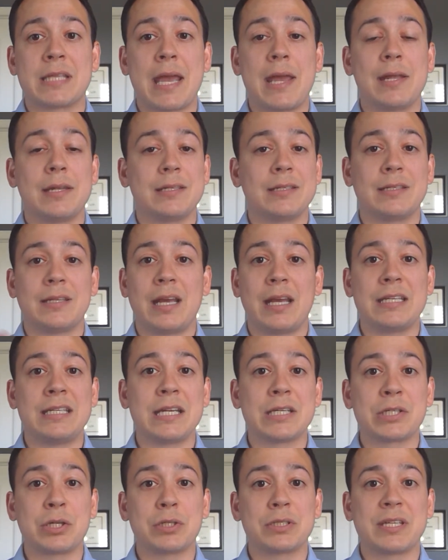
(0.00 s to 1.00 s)
That
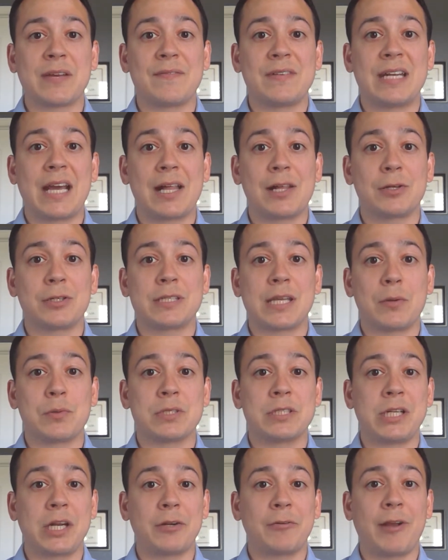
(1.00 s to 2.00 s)
additional $7 that
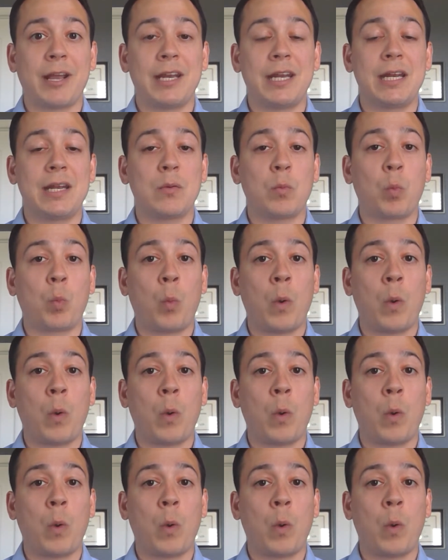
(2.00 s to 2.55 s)
was generated